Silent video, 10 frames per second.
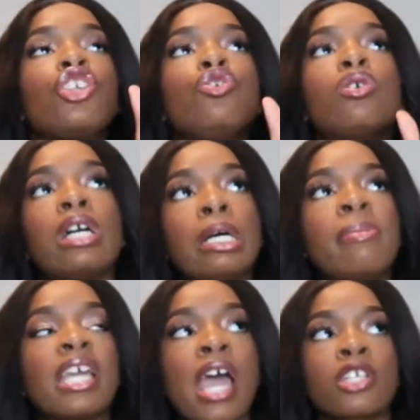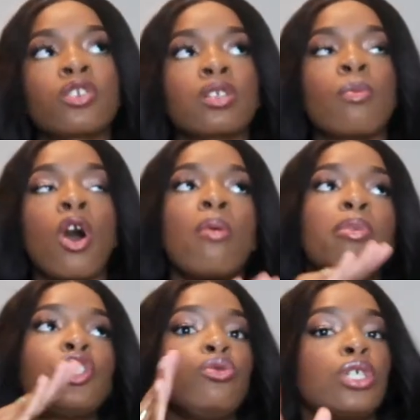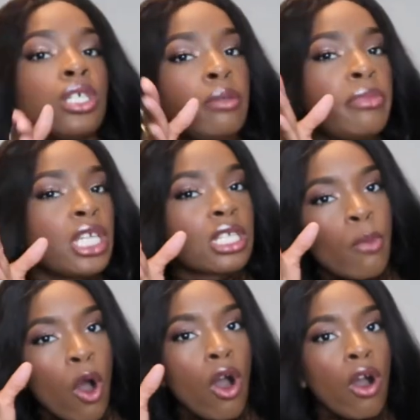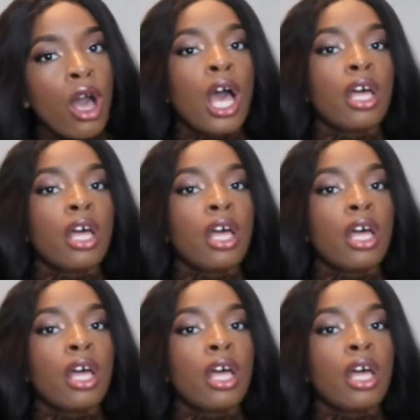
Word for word: you could be an extra small but you could be a small,